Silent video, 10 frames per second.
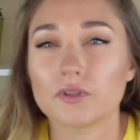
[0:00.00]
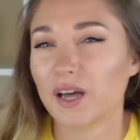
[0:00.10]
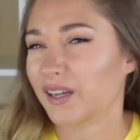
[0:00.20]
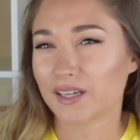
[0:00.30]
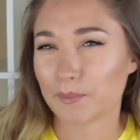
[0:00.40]

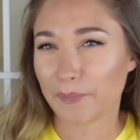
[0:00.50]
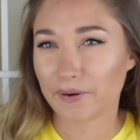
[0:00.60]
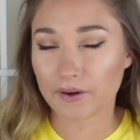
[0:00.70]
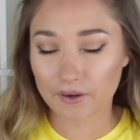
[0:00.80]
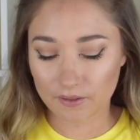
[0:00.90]
like
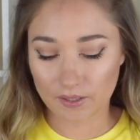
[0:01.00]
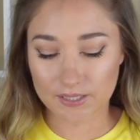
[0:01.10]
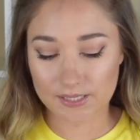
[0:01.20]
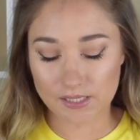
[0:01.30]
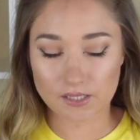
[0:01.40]
pearl
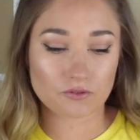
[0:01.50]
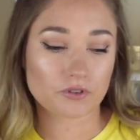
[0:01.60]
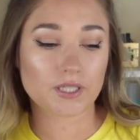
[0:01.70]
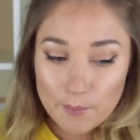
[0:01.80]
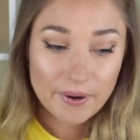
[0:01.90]

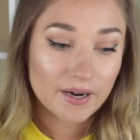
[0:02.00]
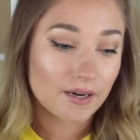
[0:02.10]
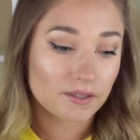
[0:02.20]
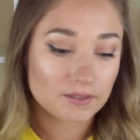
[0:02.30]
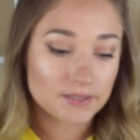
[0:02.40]
accessory
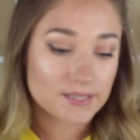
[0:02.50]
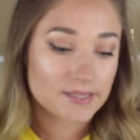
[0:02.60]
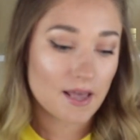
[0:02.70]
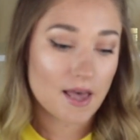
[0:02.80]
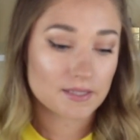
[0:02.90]

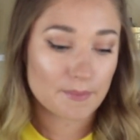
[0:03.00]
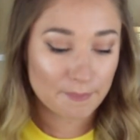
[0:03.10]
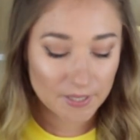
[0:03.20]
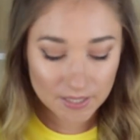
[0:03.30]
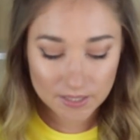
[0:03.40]
pearls as a
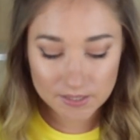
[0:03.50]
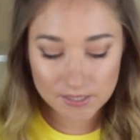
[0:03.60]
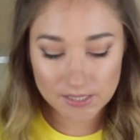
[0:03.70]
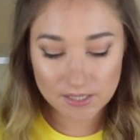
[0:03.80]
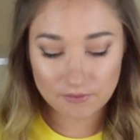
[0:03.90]

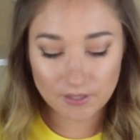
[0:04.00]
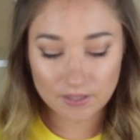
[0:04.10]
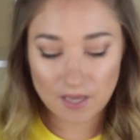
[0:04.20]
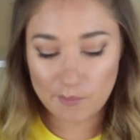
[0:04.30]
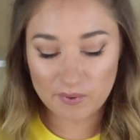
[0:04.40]
pins and stuff
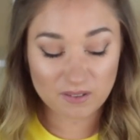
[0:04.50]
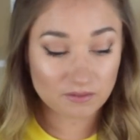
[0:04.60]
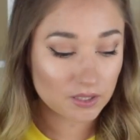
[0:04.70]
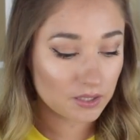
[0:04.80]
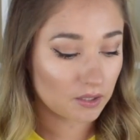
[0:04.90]
like that, but
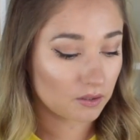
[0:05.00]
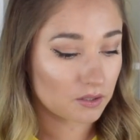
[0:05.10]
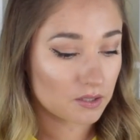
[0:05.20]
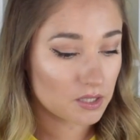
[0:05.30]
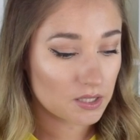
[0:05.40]
really you
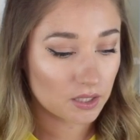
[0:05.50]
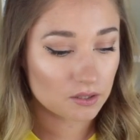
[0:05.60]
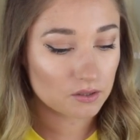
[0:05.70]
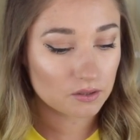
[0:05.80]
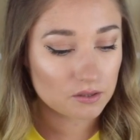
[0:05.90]
can just
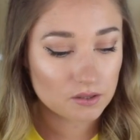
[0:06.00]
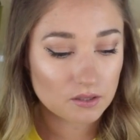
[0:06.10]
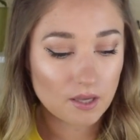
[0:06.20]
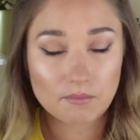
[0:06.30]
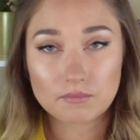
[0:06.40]
like do
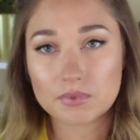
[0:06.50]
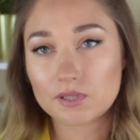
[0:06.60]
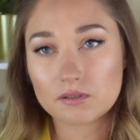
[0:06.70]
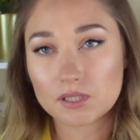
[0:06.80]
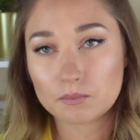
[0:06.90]
them
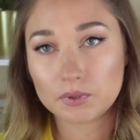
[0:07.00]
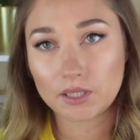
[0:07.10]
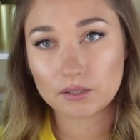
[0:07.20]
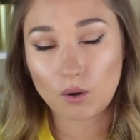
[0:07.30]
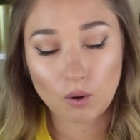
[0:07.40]
so simple
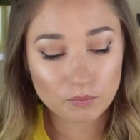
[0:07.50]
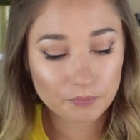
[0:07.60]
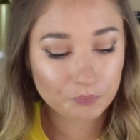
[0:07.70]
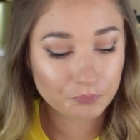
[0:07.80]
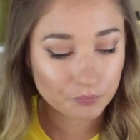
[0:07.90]
at home.
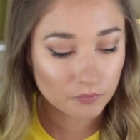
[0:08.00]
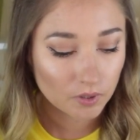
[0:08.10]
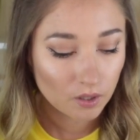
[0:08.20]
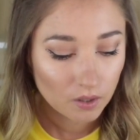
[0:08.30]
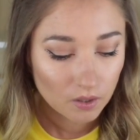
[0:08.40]

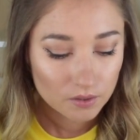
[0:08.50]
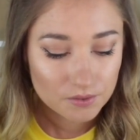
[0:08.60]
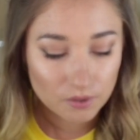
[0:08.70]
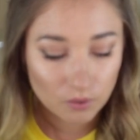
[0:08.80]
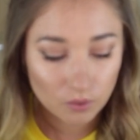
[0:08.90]

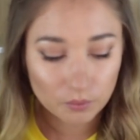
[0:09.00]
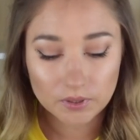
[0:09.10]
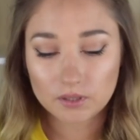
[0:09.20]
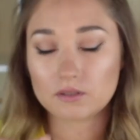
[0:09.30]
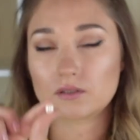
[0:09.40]
So all
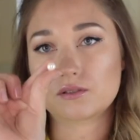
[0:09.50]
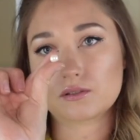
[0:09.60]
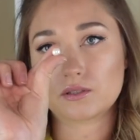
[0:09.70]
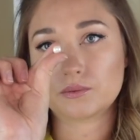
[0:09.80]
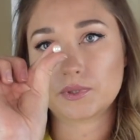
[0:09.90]
we need to
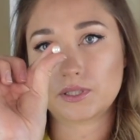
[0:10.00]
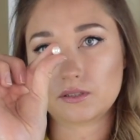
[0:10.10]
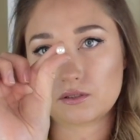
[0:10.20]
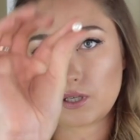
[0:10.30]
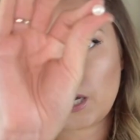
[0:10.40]
do, we
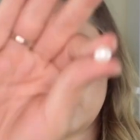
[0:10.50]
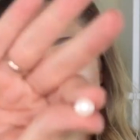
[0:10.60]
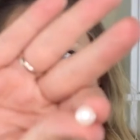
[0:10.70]
need to have